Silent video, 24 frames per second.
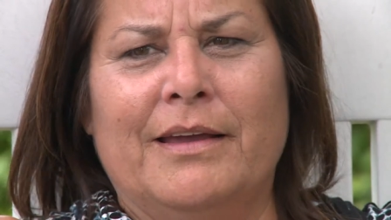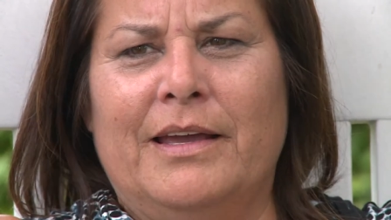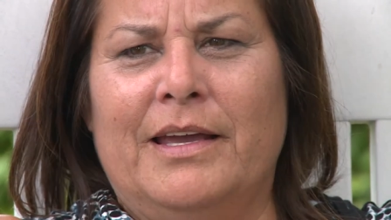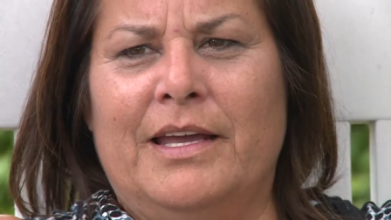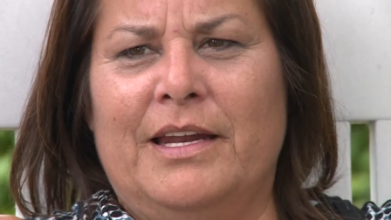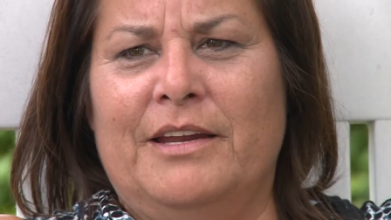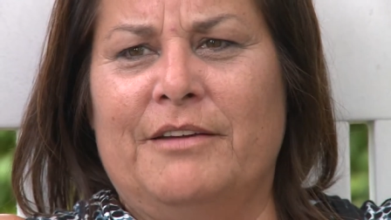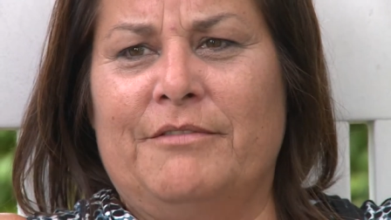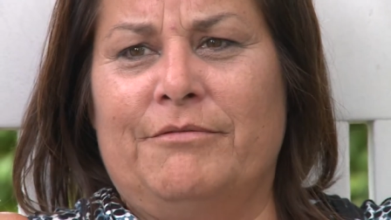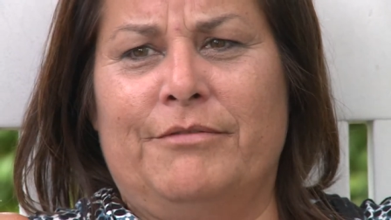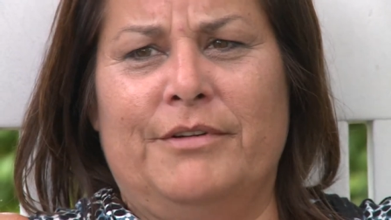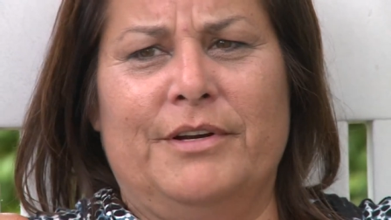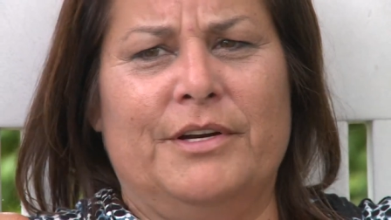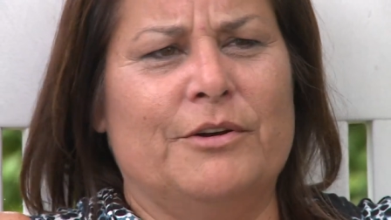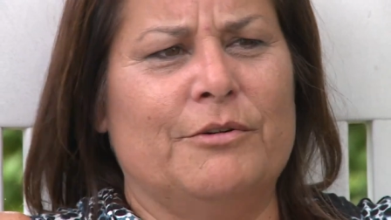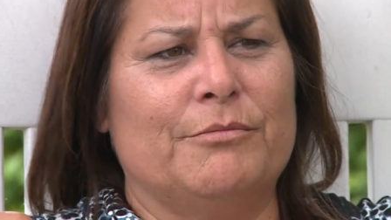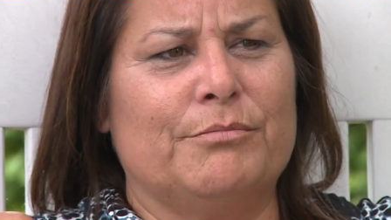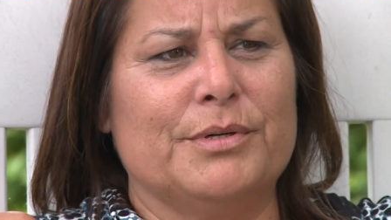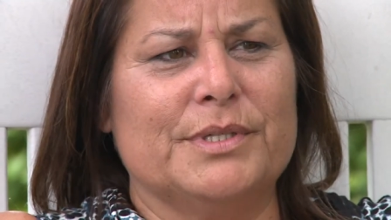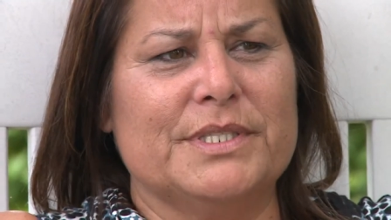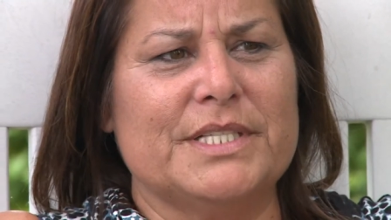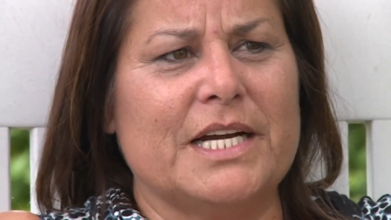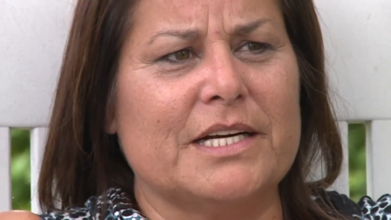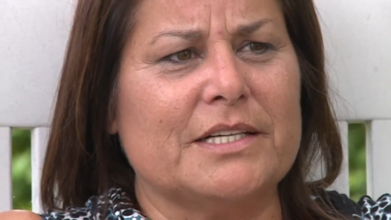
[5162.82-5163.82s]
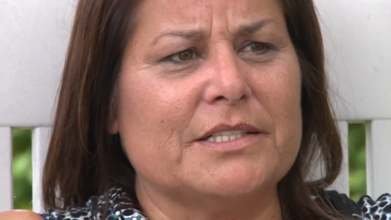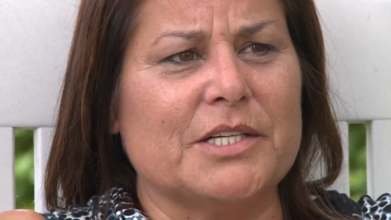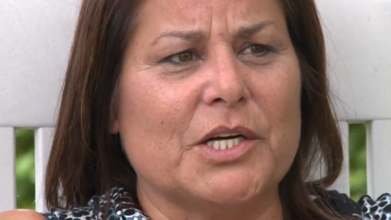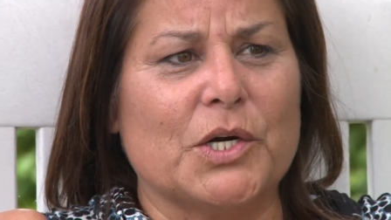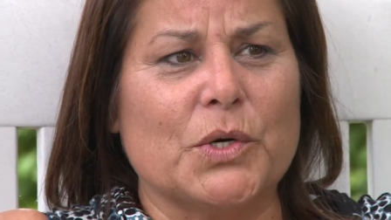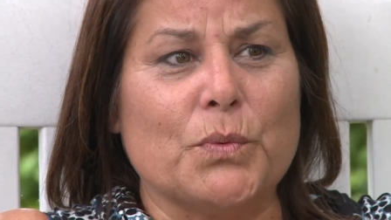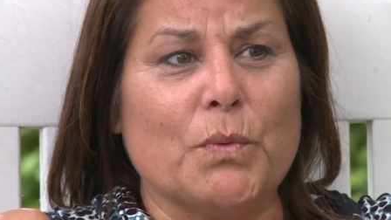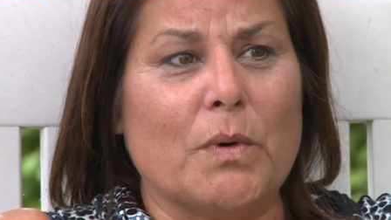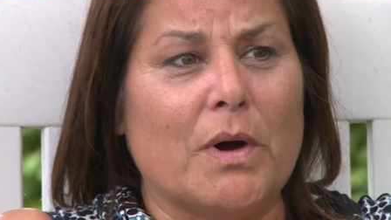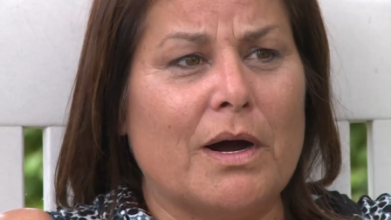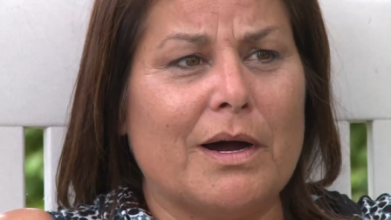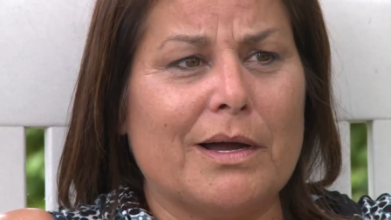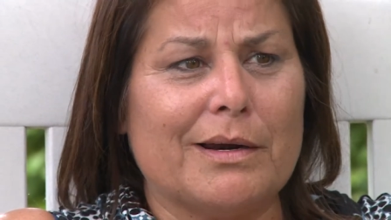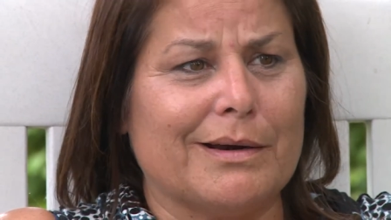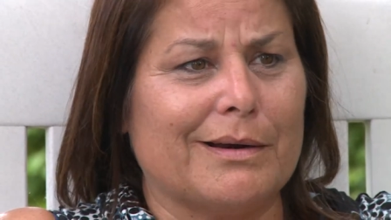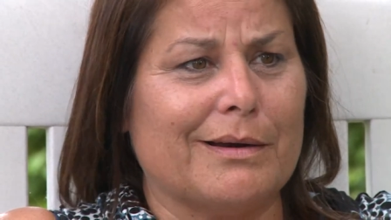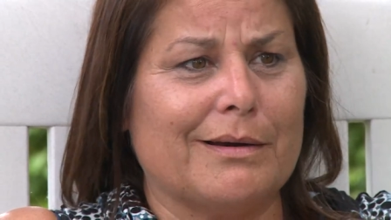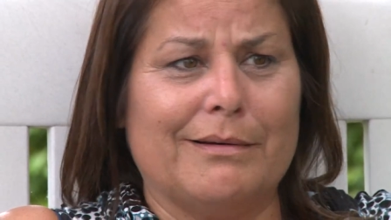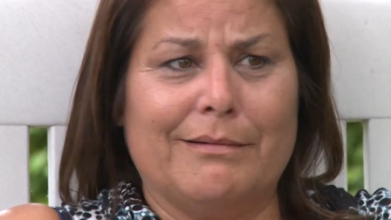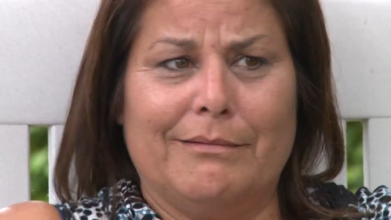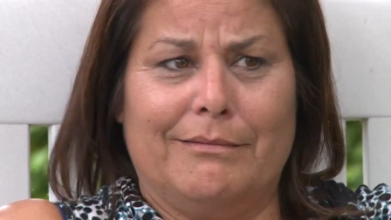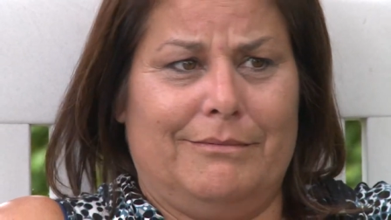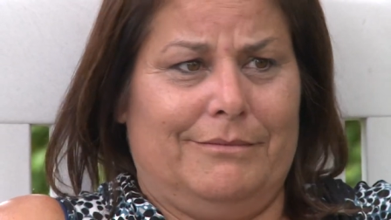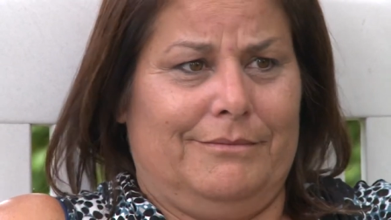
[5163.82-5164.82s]
And if we don't protect our
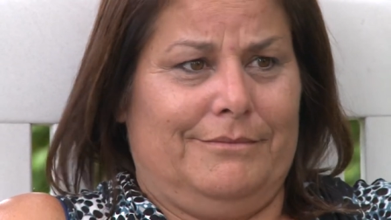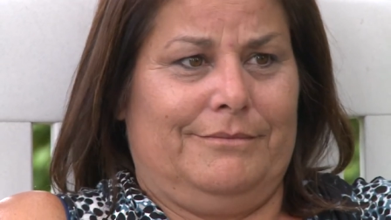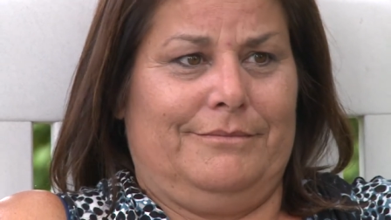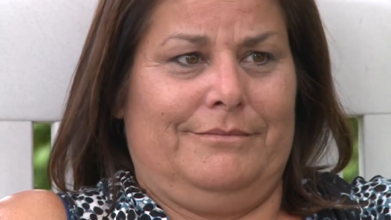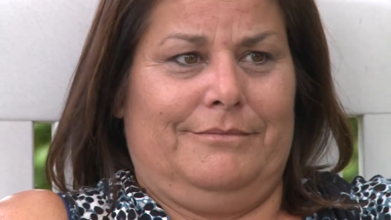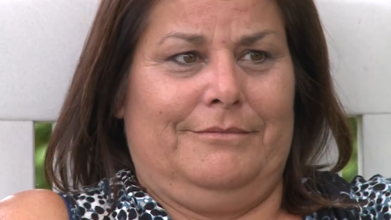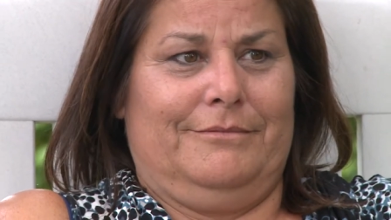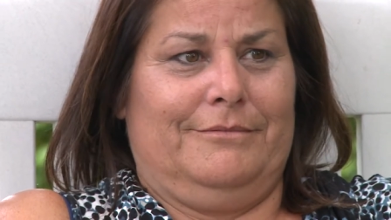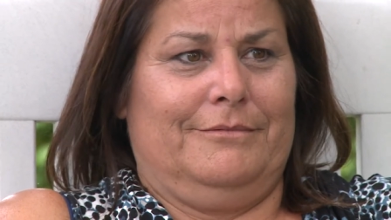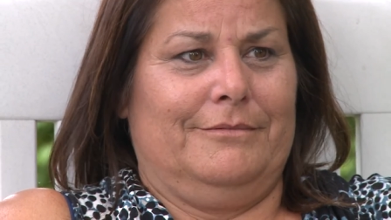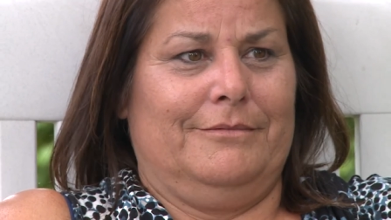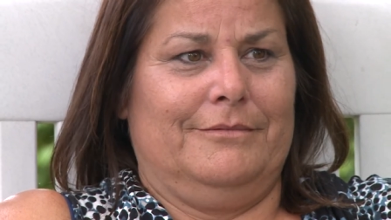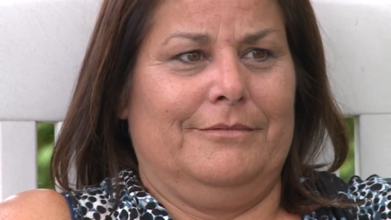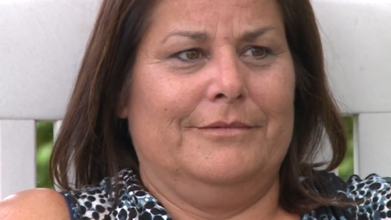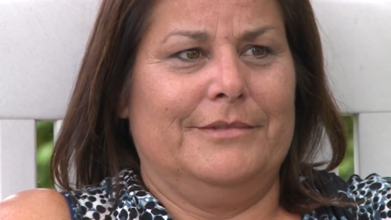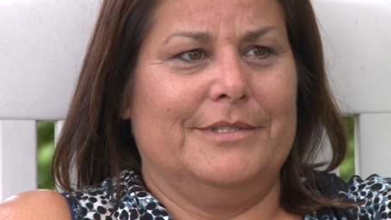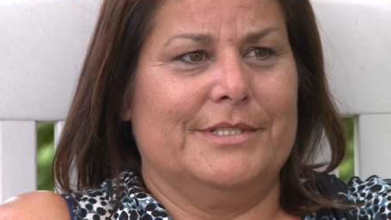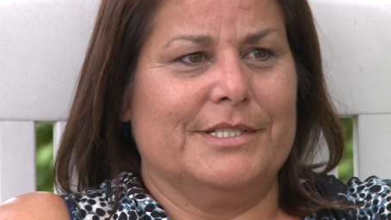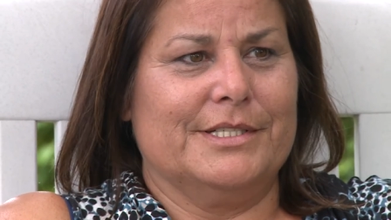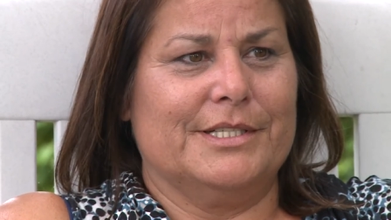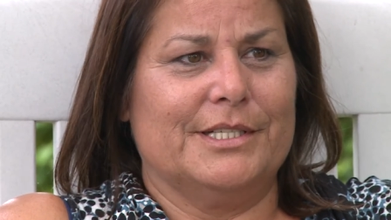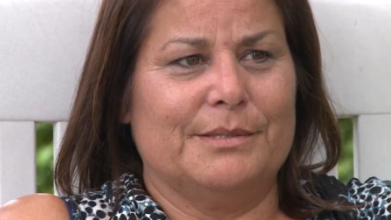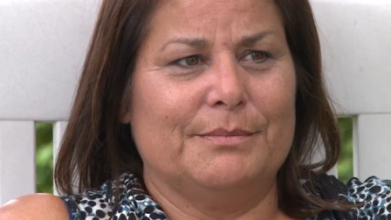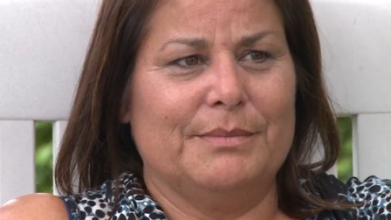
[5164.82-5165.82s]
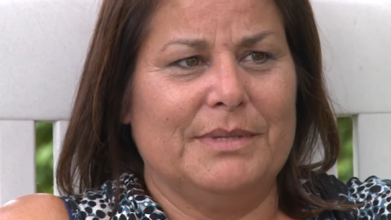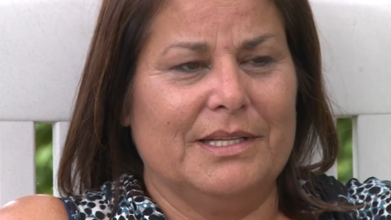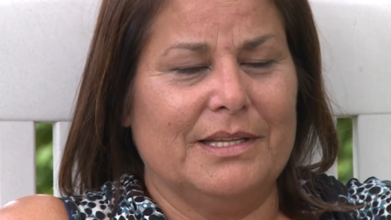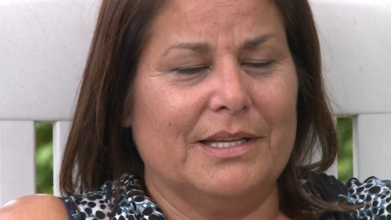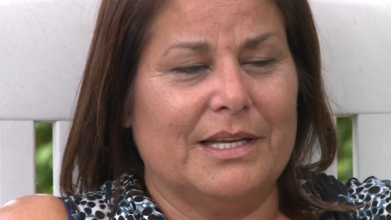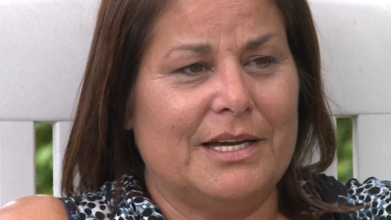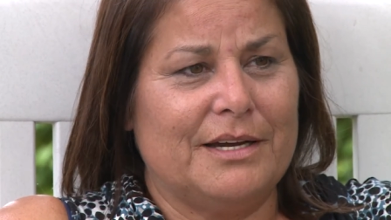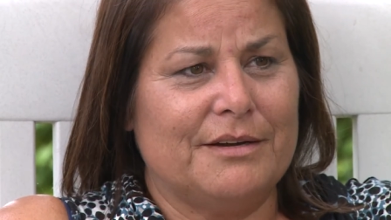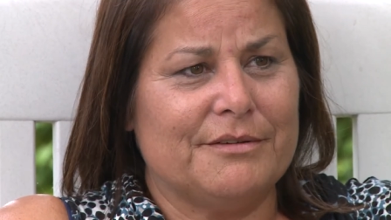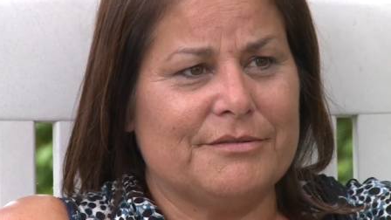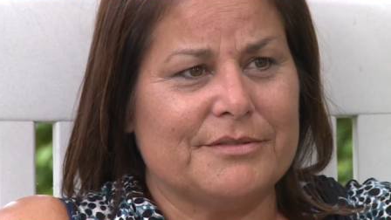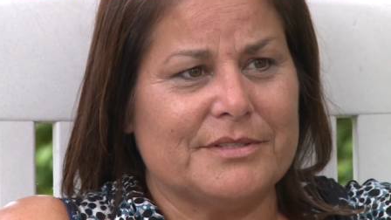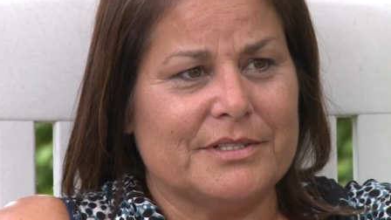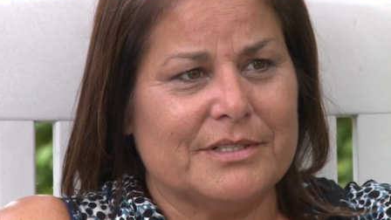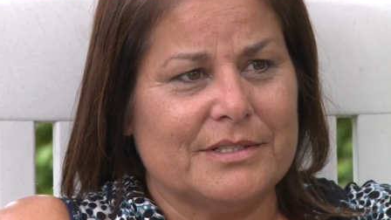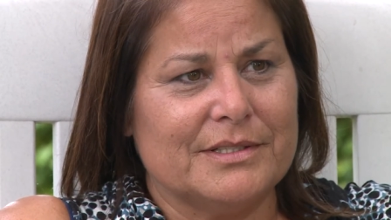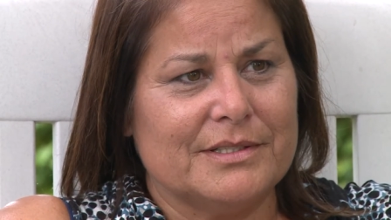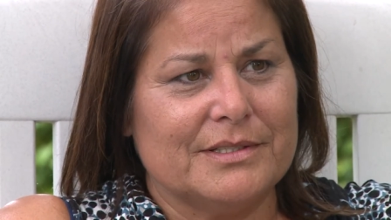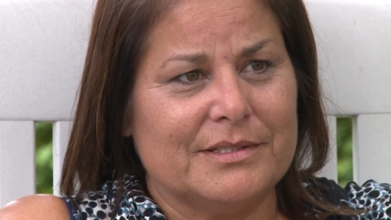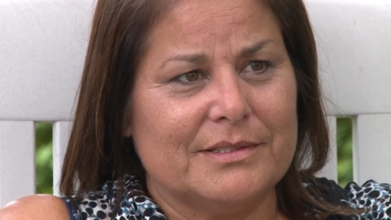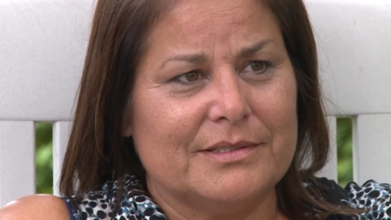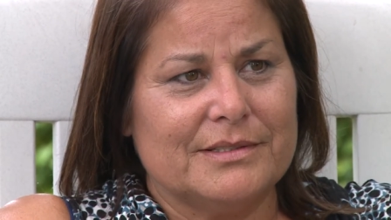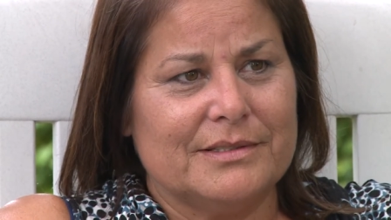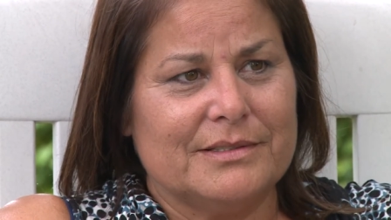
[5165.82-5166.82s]
water, what's going to be left?
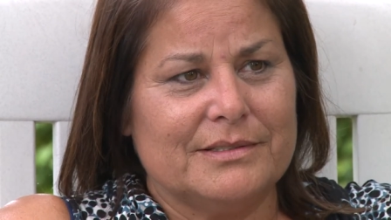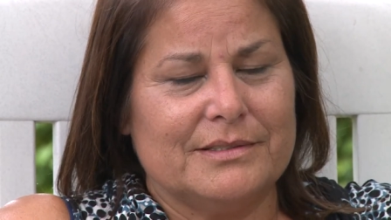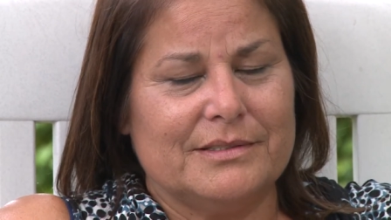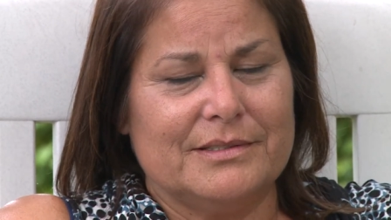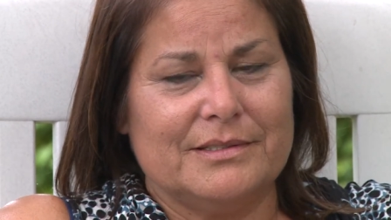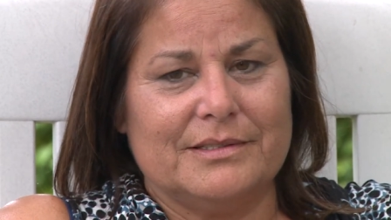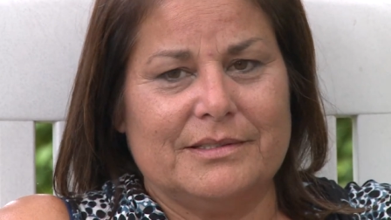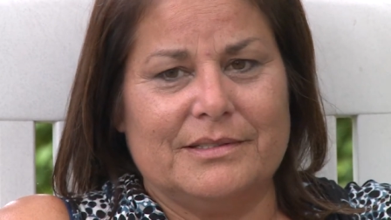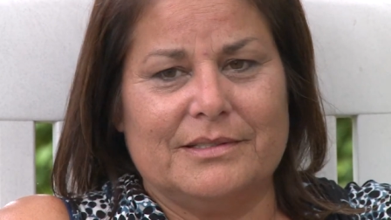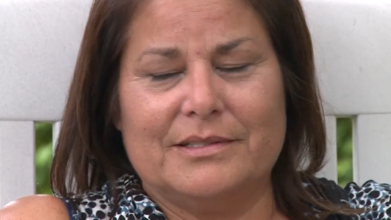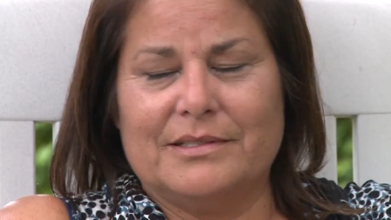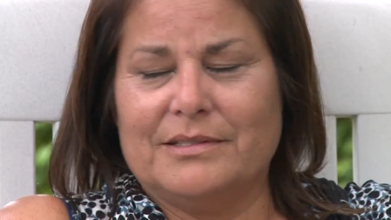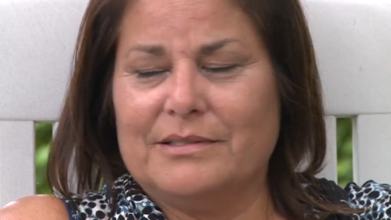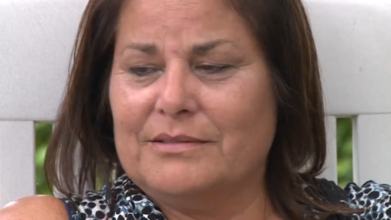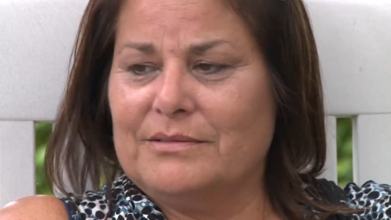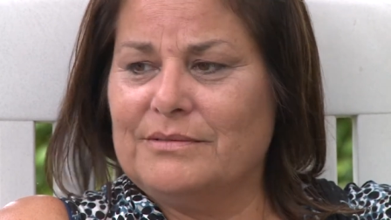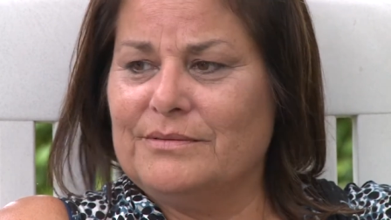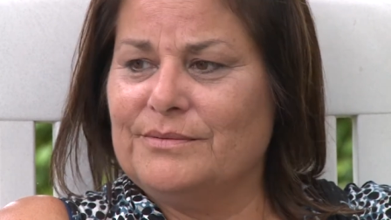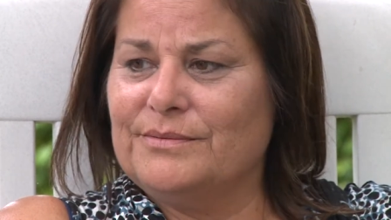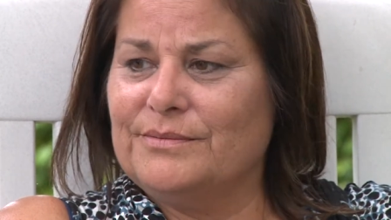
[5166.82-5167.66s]
You know.